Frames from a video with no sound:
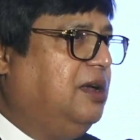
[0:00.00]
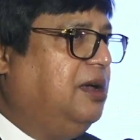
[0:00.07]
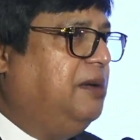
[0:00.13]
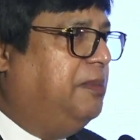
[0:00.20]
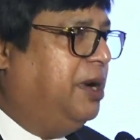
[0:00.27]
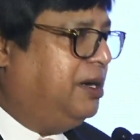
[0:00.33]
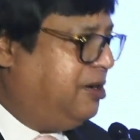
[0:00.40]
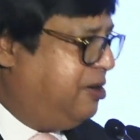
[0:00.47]

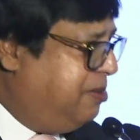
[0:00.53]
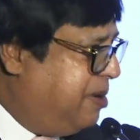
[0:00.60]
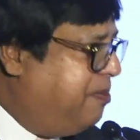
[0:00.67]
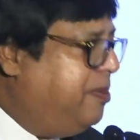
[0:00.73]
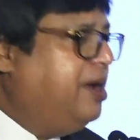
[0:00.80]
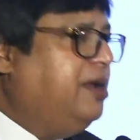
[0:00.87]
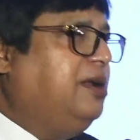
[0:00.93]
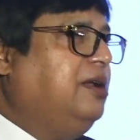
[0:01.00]
But
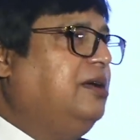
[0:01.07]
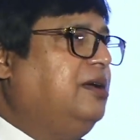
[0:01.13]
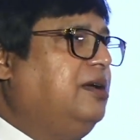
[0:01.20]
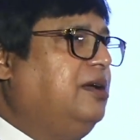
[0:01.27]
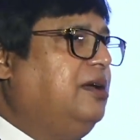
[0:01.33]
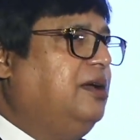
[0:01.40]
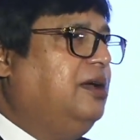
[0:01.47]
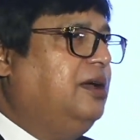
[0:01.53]
remember,
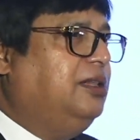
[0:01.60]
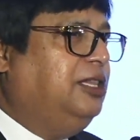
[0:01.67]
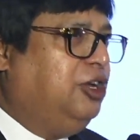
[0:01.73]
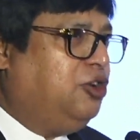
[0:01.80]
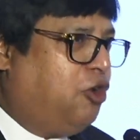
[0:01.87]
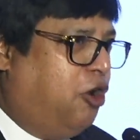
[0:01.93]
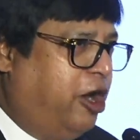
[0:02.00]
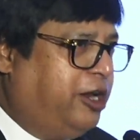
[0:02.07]
the
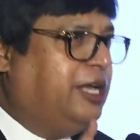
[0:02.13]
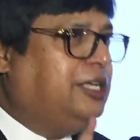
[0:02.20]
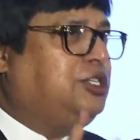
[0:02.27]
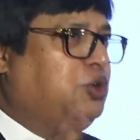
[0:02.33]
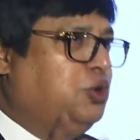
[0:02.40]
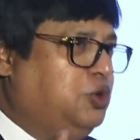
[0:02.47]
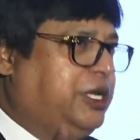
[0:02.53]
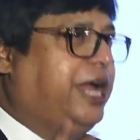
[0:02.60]
coin has
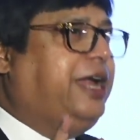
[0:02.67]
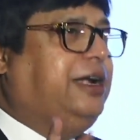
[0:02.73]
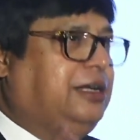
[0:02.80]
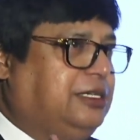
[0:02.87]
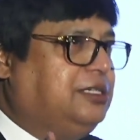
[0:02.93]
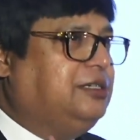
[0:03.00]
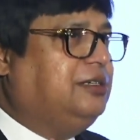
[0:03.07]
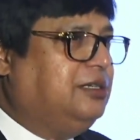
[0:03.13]
two
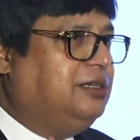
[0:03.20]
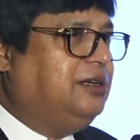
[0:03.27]
sides.